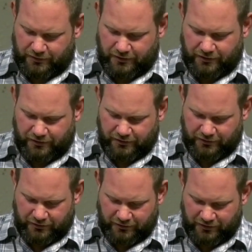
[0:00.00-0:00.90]

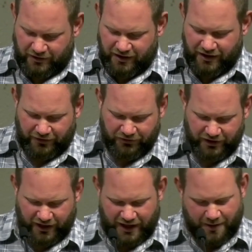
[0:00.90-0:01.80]
And I
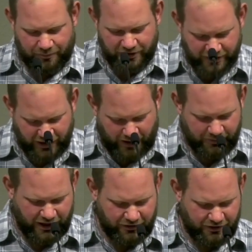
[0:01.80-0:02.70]
think I happen to
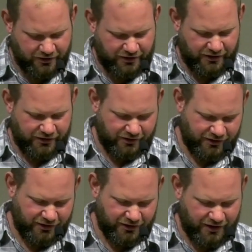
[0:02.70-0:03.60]
copy out a
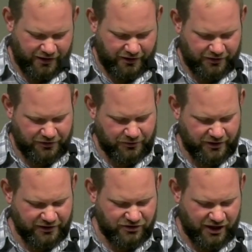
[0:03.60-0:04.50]
uh, New
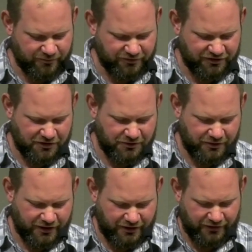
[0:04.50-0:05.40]
King James,
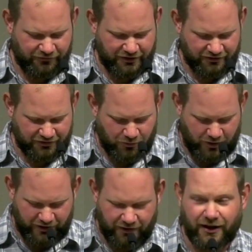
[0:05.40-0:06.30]
so uh, if it doesn't
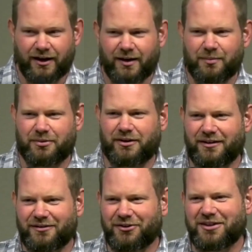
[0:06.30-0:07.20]
quite line up,
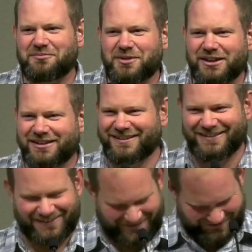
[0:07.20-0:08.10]
uh, forgive me.
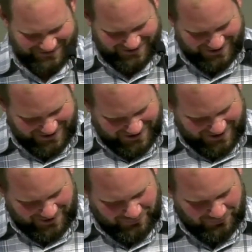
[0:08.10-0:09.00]

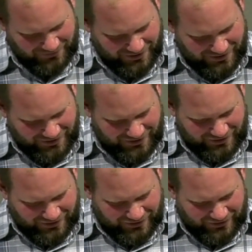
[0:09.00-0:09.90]
Um,
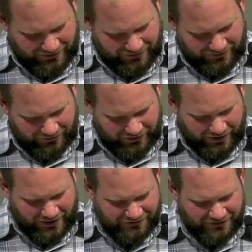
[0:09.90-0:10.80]

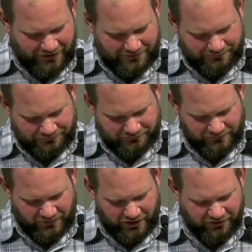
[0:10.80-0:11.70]
then God said,
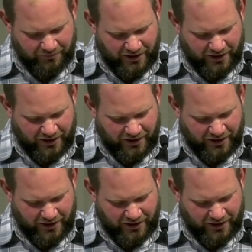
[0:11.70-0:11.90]
let us